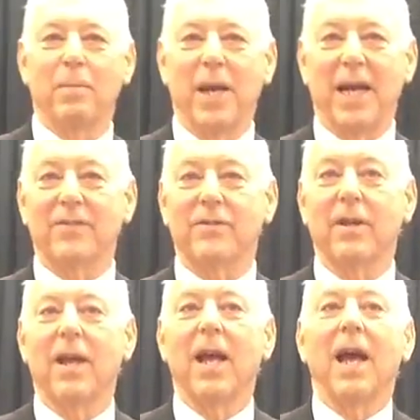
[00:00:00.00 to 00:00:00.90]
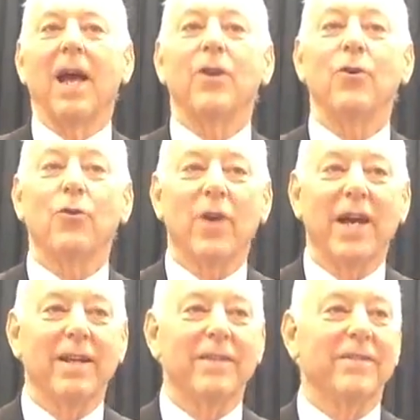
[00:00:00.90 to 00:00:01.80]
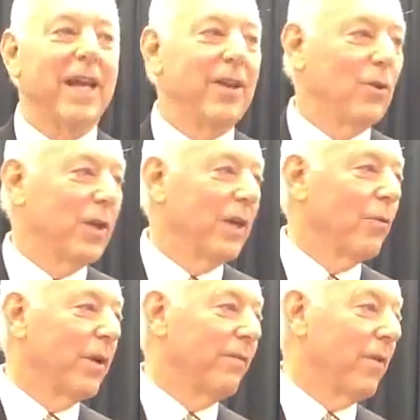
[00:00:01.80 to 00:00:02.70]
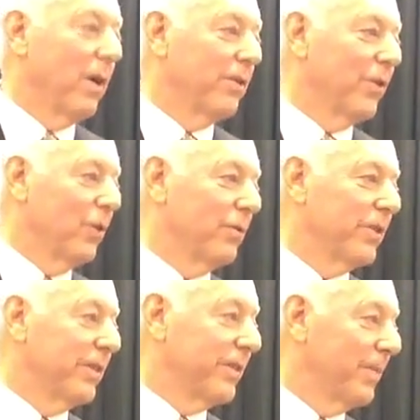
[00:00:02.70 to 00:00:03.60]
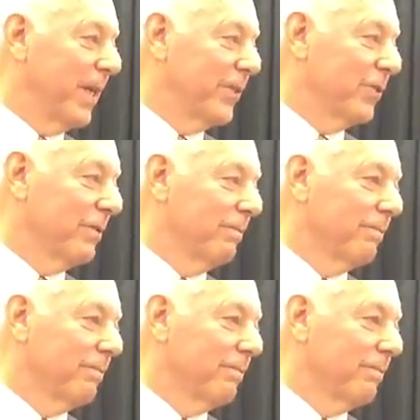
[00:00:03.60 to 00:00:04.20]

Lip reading: the past. You try this and you'll get rid of all the nerves and intimidation.